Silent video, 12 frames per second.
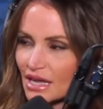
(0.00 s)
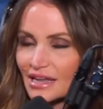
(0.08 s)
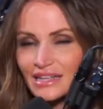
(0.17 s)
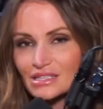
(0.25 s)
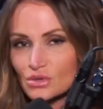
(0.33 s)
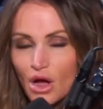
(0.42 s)
get, and
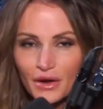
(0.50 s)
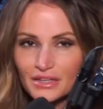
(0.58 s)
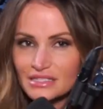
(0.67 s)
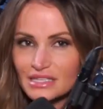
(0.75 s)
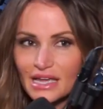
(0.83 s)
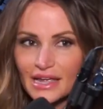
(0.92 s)
it's
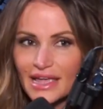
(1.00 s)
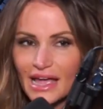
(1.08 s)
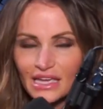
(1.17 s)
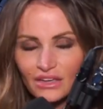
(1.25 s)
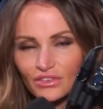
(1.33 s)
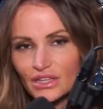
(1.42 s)
honestly, I
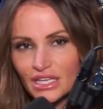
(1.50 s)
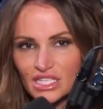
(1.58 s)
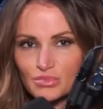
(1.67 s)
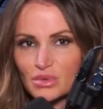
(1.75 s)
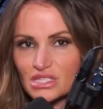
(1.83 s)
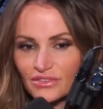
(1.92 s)
can't give you like a
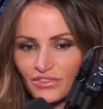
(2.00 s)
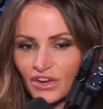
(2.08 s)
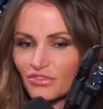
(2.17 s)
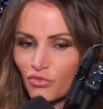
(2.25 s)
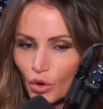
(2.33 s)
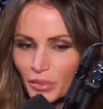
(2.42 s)
specific
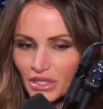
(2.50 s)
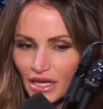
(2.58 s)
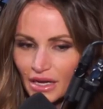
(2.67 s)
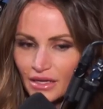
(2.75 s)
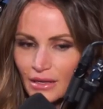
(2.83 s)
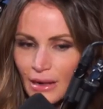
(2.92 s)
formula.